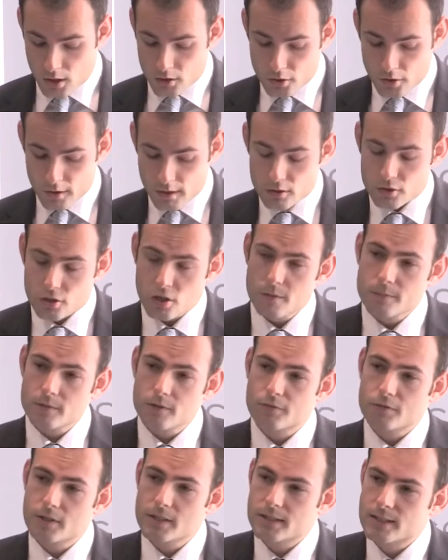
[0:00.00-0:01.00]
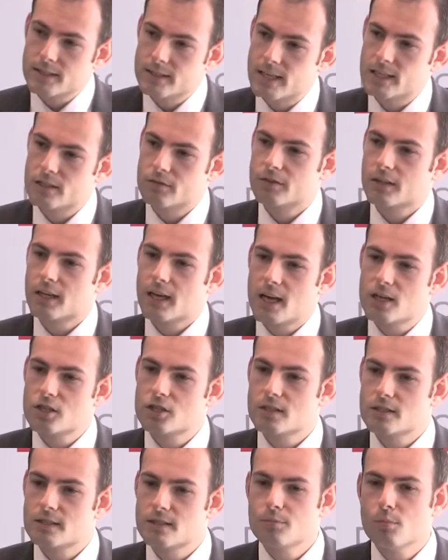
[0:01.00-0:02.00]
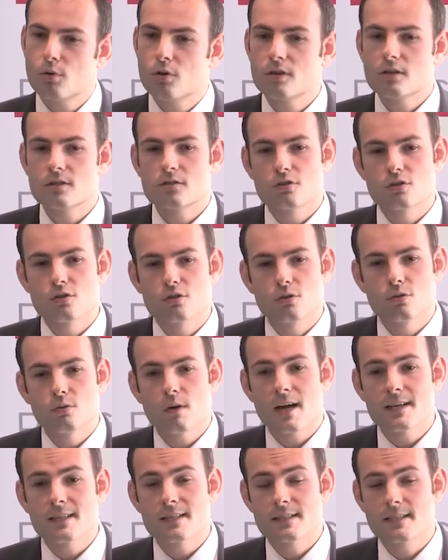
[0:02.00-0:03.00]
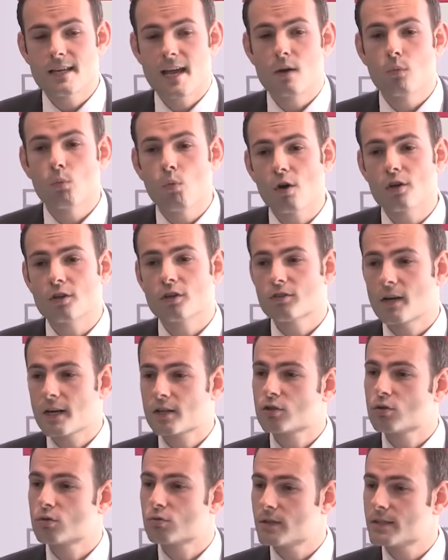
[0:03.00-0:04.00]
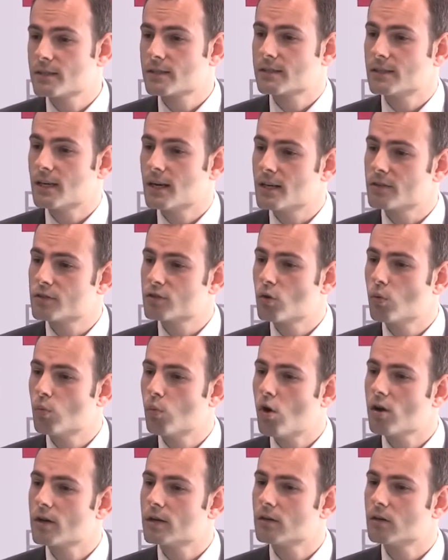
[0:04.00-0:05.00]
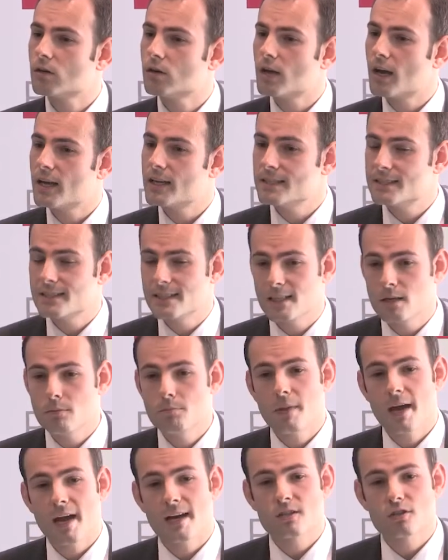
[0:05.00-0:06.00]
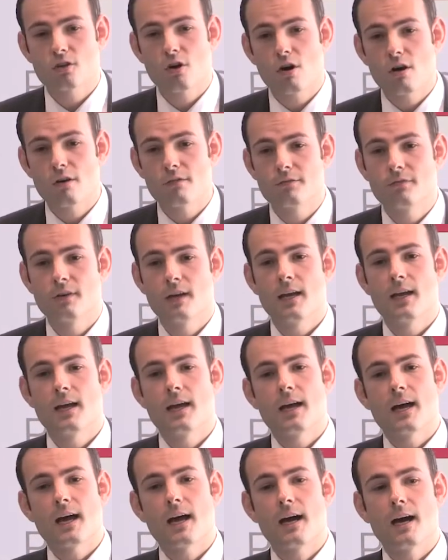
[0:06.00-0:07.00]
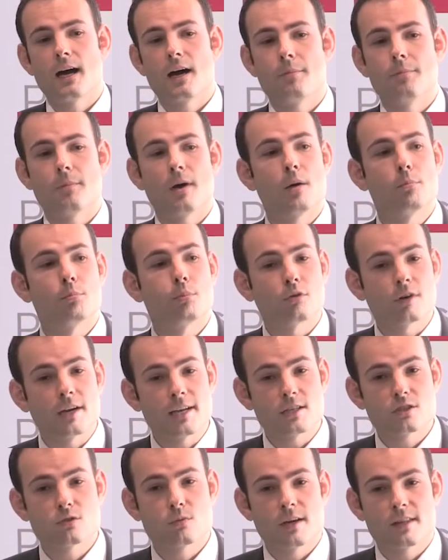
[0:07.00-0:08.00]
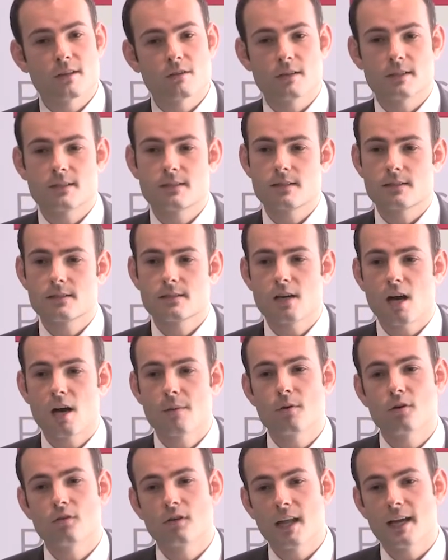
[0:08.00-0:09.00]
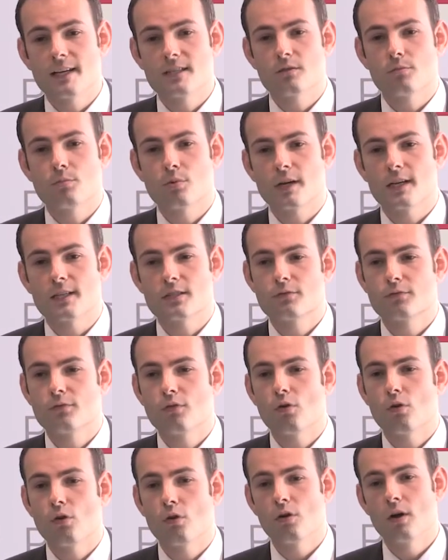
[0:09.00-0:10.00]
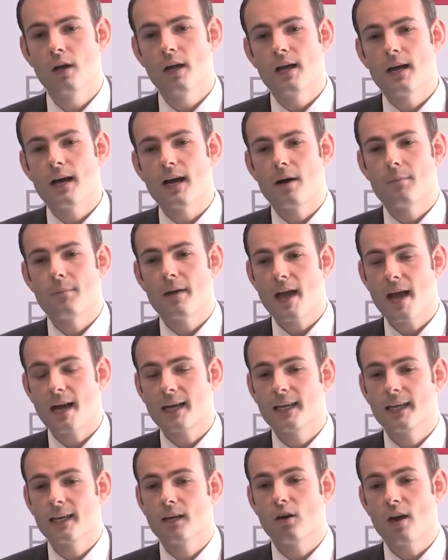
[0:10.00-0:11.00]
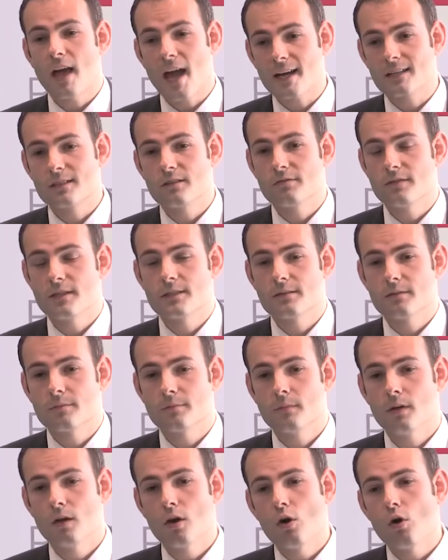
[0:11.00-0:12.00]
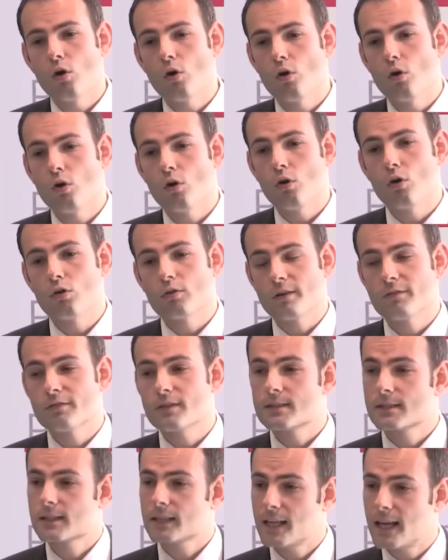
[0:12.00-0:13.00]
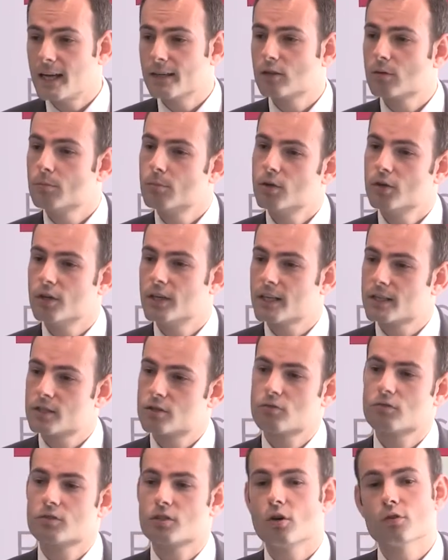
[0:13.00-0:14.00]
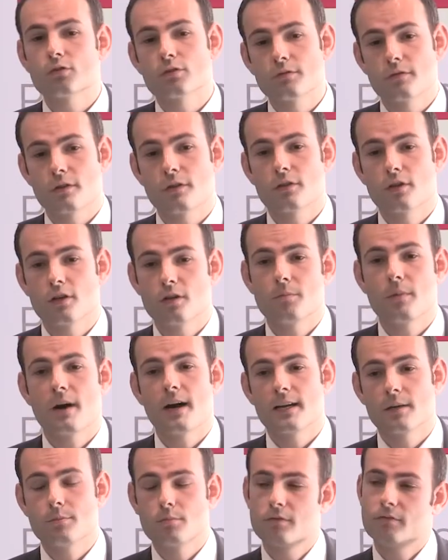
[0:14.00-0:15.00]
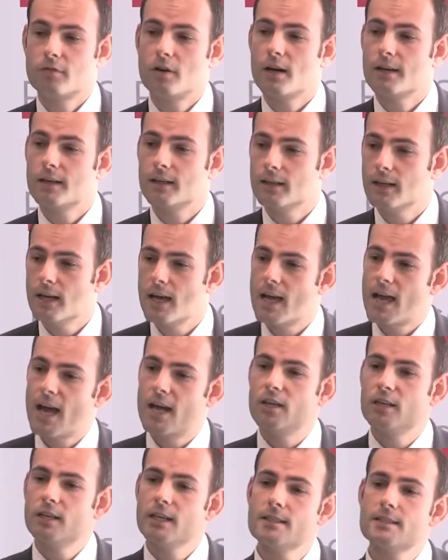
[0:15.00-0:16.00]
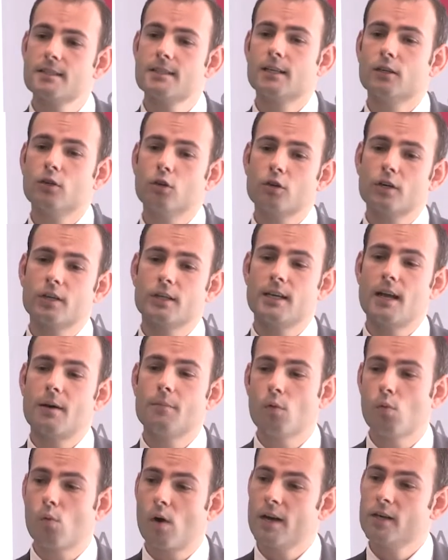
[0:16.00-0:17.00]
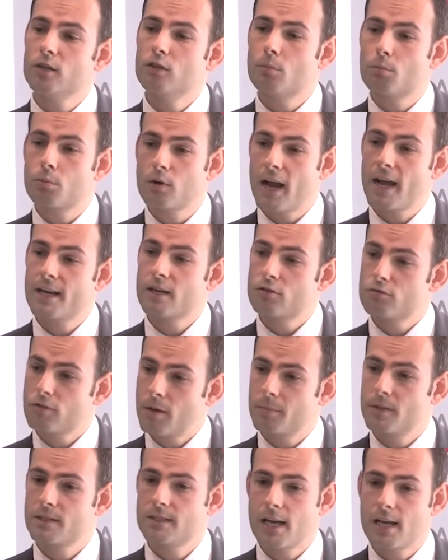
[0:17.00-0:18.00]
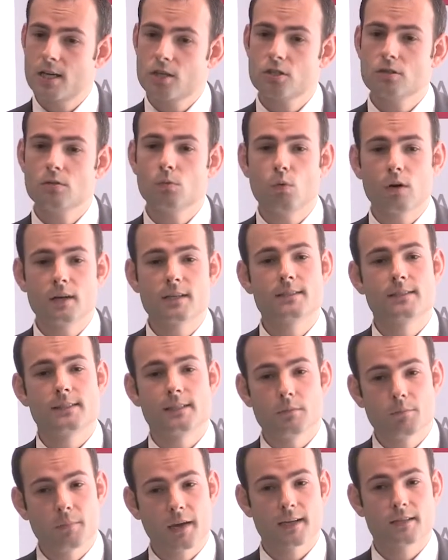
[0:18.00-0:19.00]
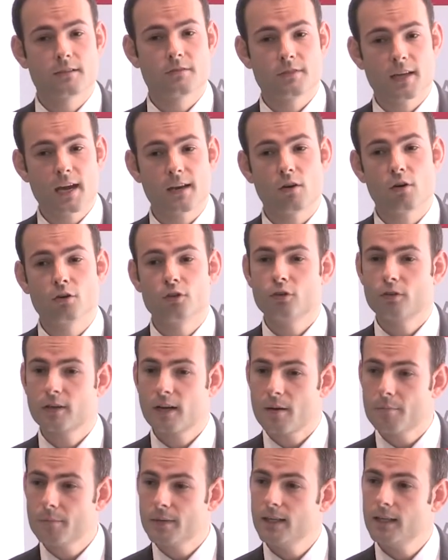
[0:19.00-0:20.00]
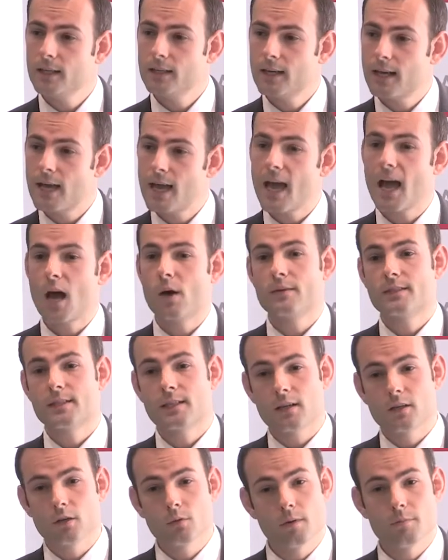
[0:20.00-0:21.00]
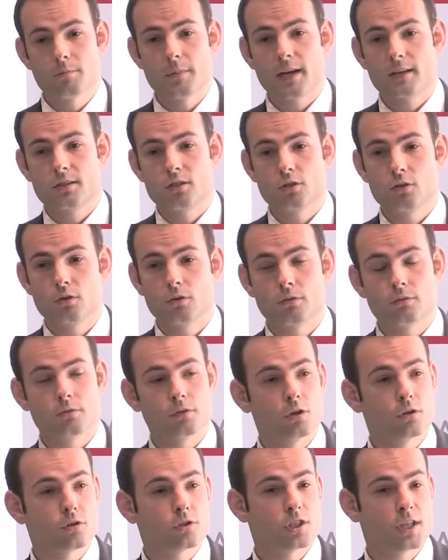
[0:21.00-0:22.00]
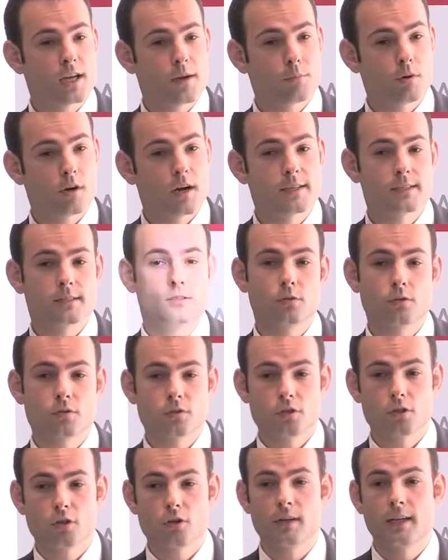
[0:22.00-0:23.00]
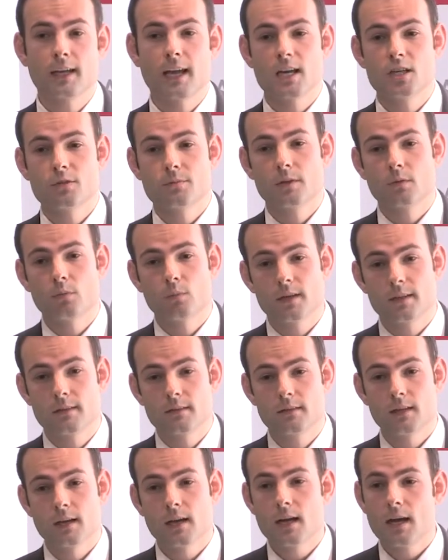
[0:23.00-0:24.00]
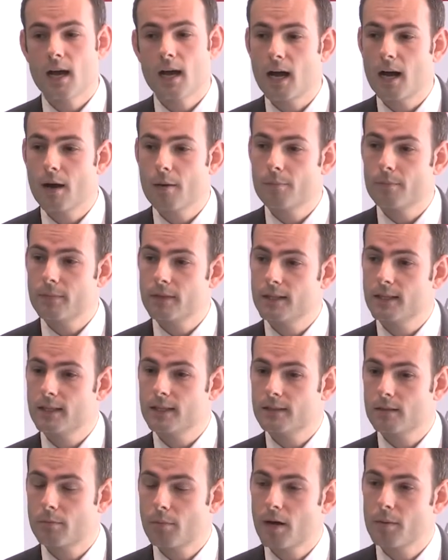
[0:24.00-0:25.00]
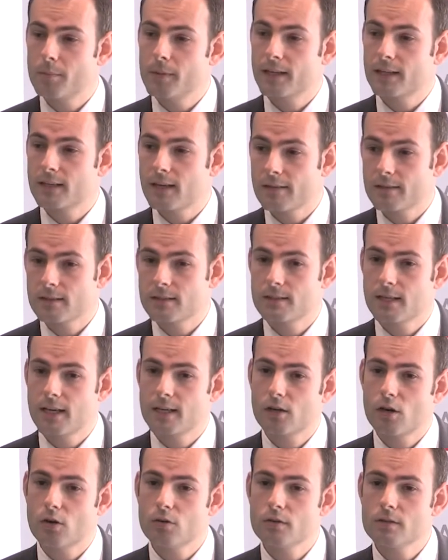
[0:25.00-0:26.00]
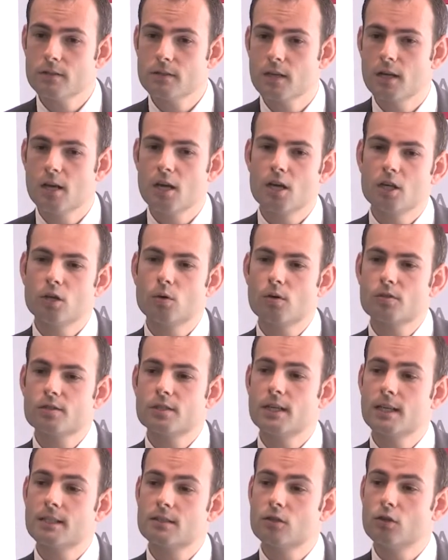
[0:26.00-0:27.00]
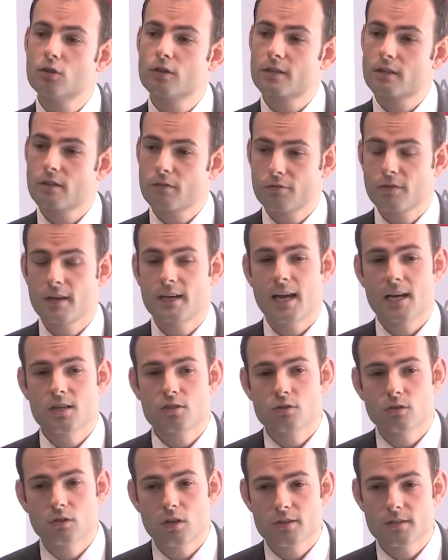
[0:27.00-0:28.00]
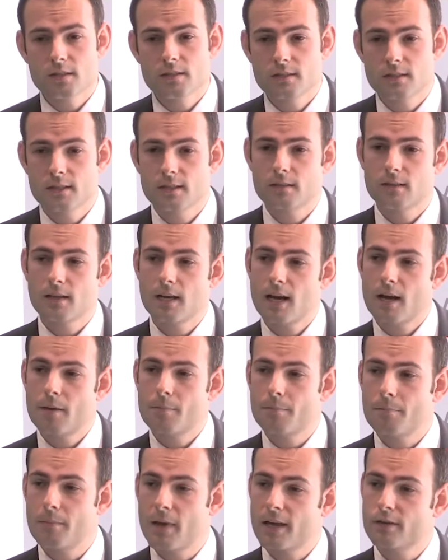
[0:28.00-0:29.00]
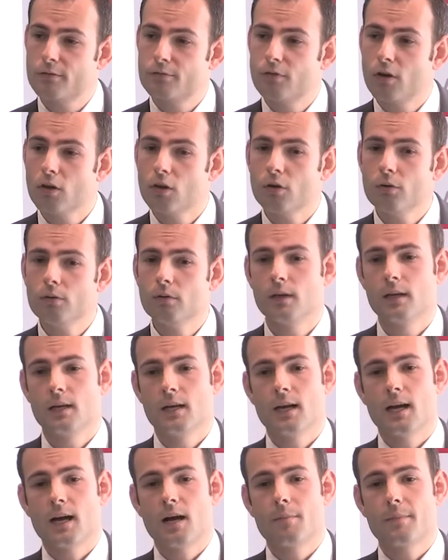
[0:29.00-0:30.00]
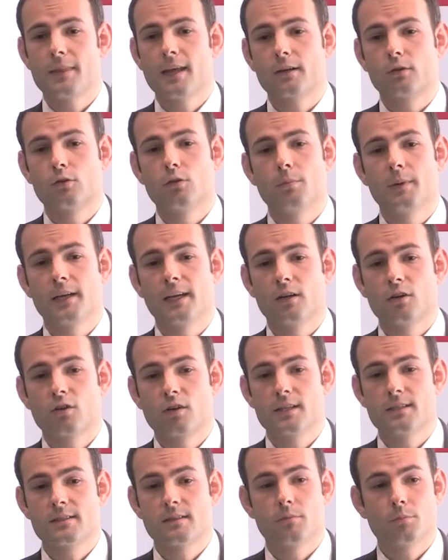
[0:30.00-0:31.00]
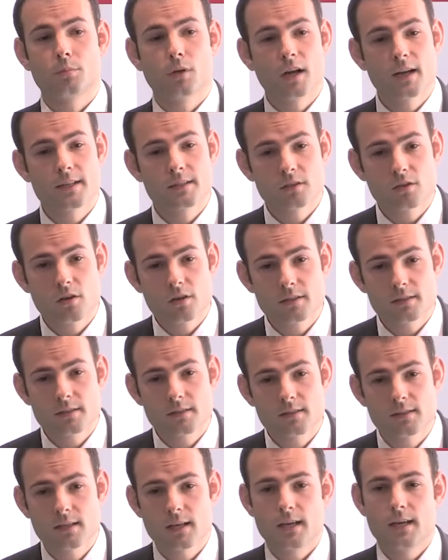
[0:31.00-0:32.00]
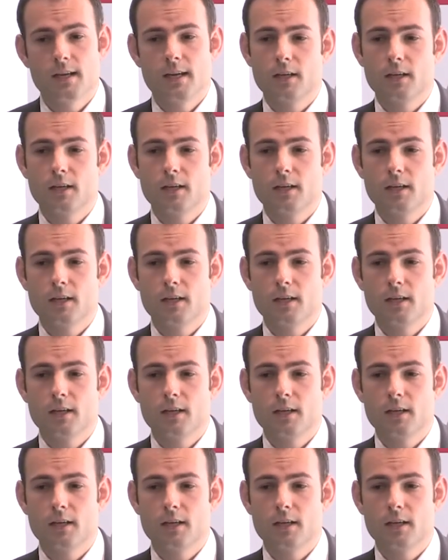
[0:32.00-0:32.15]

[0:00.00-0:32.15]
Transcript: So in terms of risk identification, it's important to understand what your actual risks are. So what is the impact of a breach, whether it's a cyber-related breach for hacking, activism, or if it's cloud computing as a result of a third-party provider. And you need to then look at, number one, your brand and reputation. What is the impact of that on your company? How is that going to impact your share price and also your engagement with the public and other stakeholders? You also need to look at the financial losses that may follow. That could be increased compliance costs.